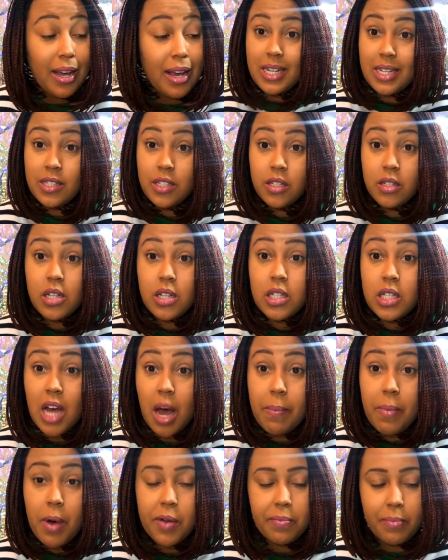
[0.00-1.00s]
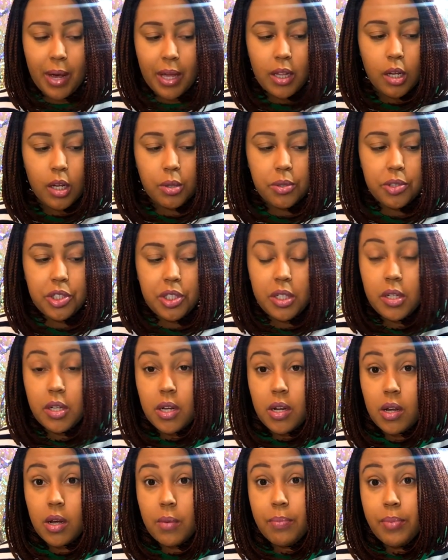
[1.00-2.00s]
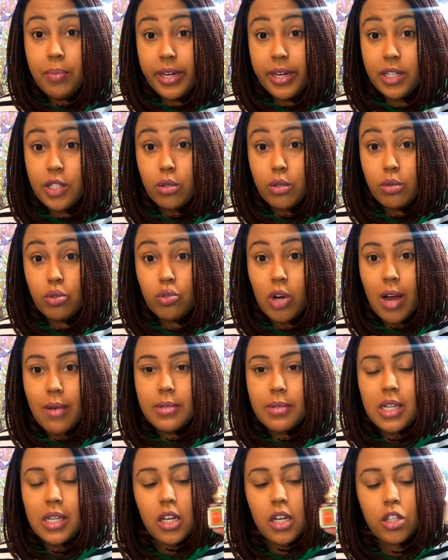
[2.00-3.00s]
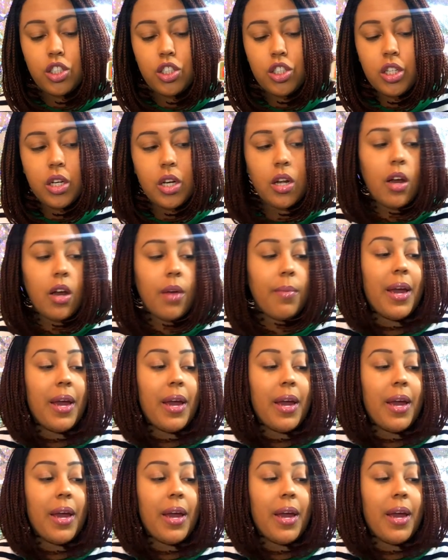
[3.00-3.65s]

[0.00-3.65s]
So I took the top off my lotion, put two drops in, shook it up,